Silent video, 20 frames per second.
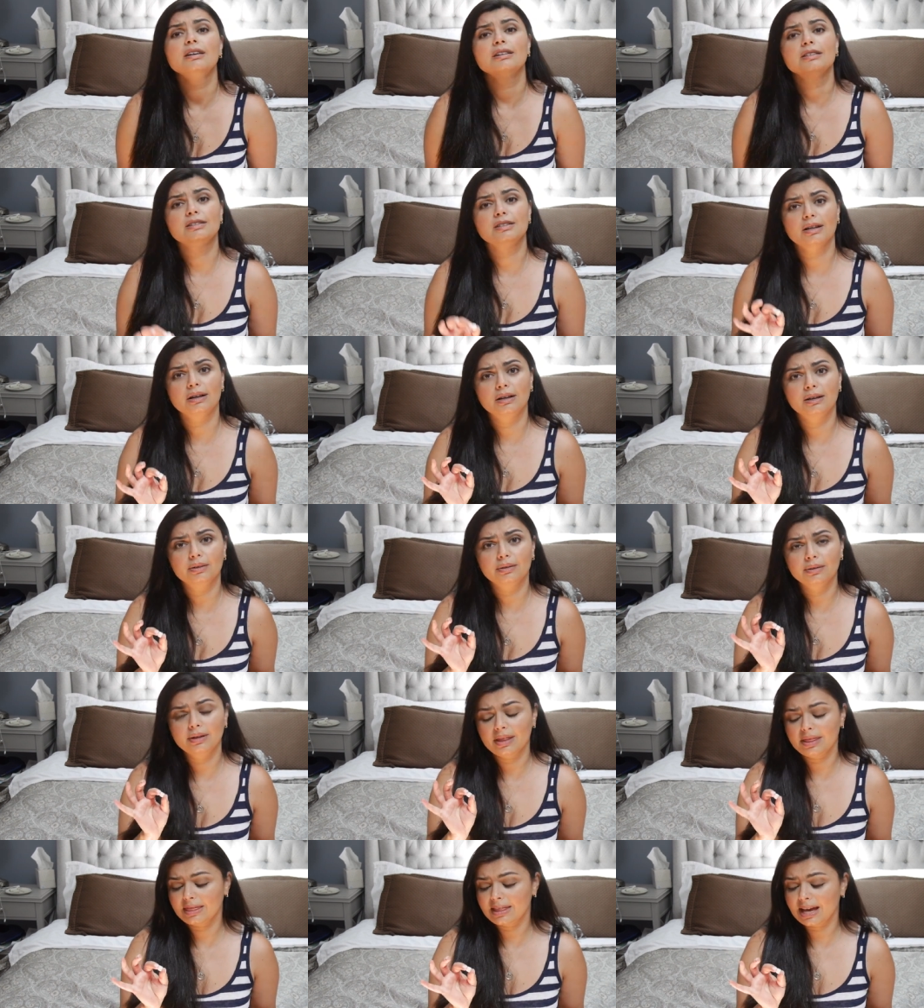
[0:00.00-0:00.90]

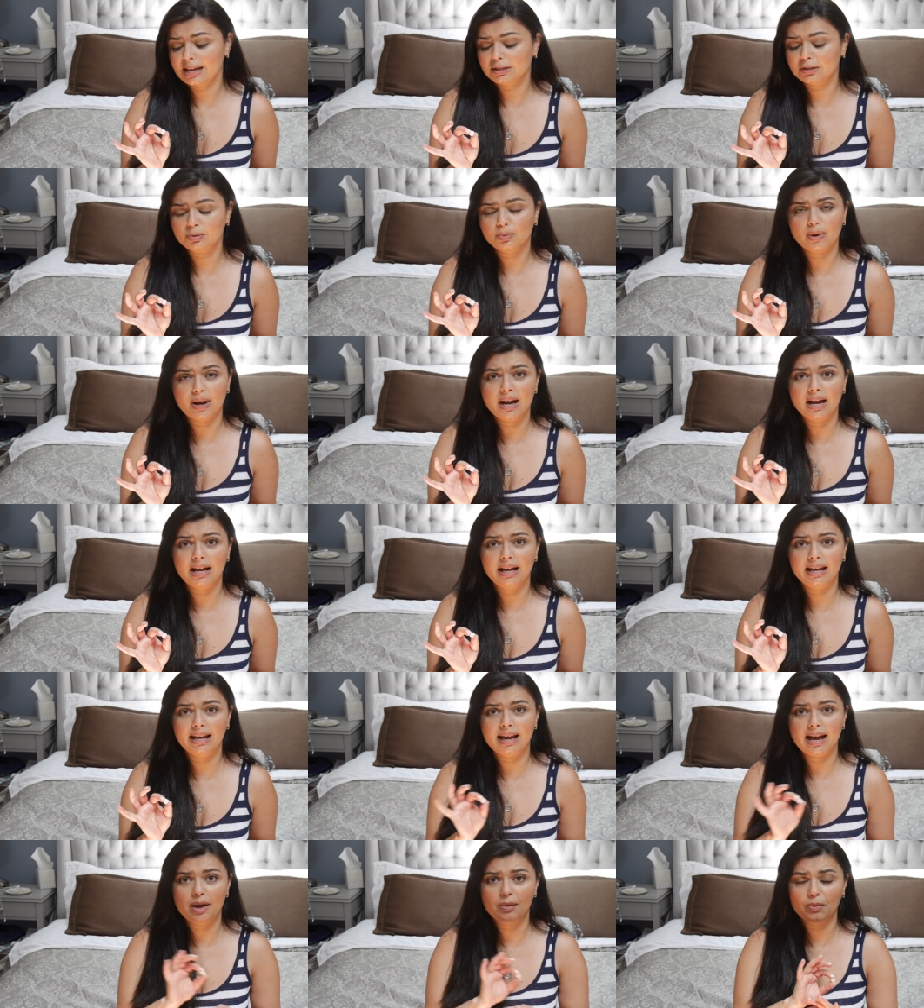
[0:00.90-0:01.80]
So that's
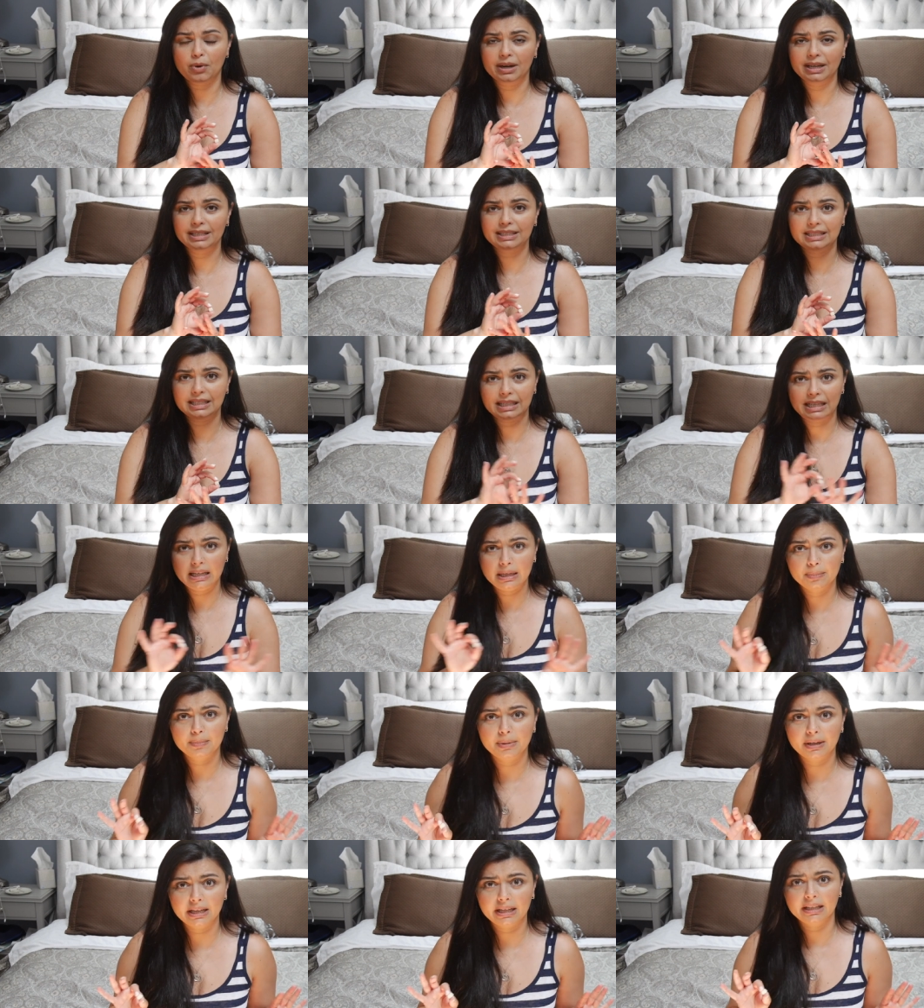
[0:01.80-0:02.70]
why I wanted to
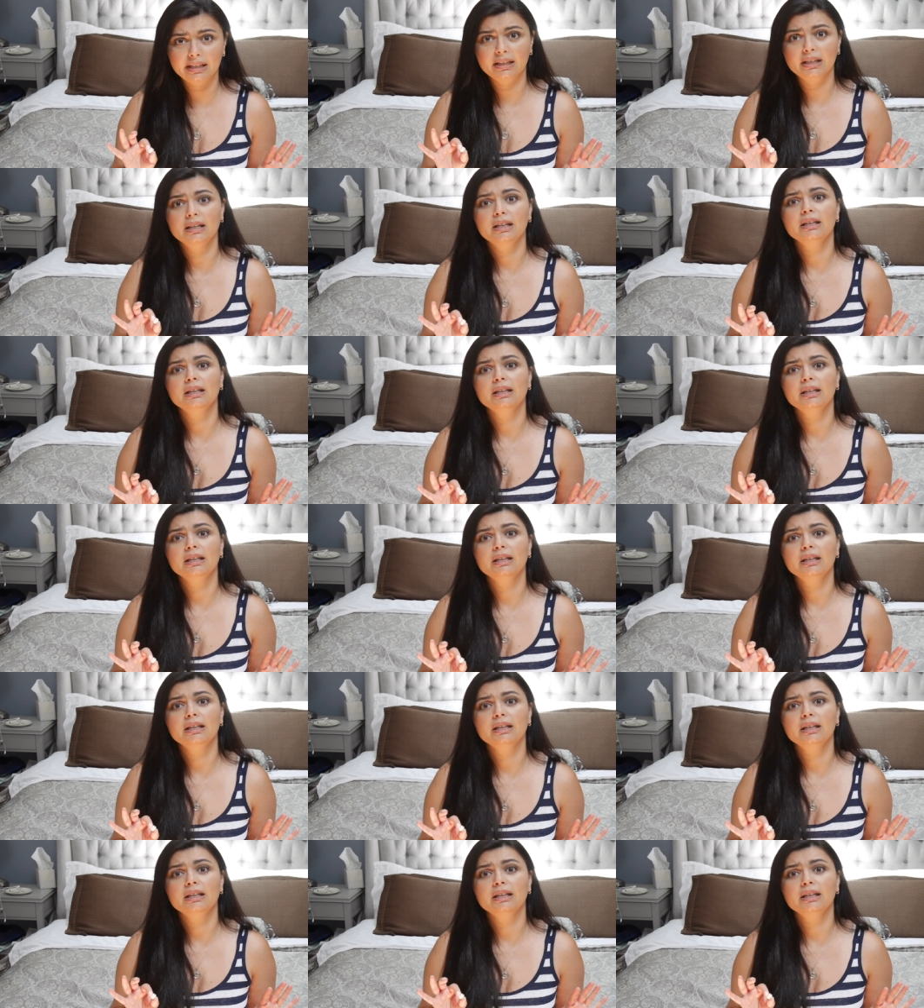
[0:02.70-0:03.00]
keep it